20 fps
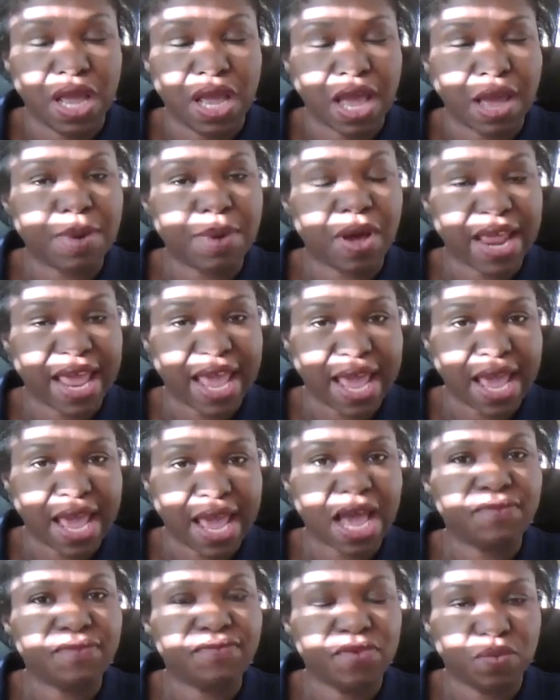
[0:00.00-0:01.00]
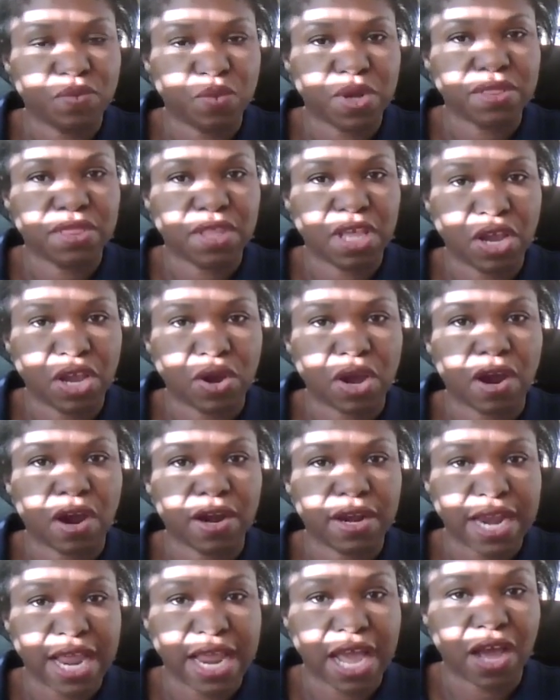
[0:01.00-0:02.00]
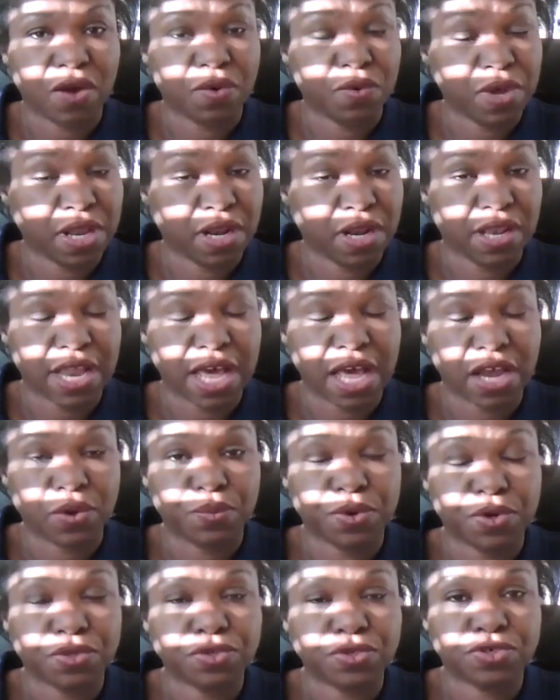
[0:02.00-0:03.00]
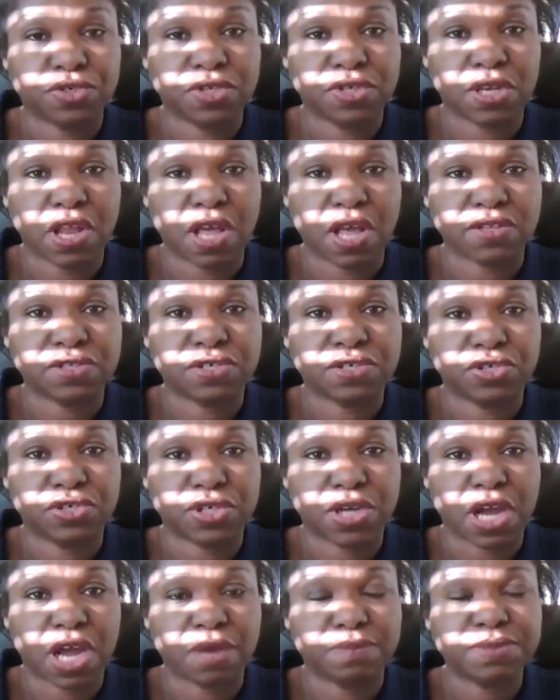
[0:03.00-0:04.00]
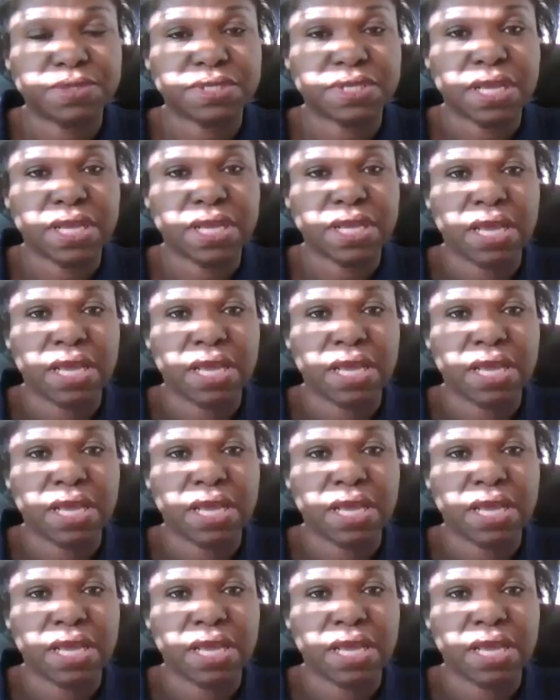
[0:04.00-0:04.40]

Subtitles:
about half of what they are now, and a lot of realtors had lost their jobs.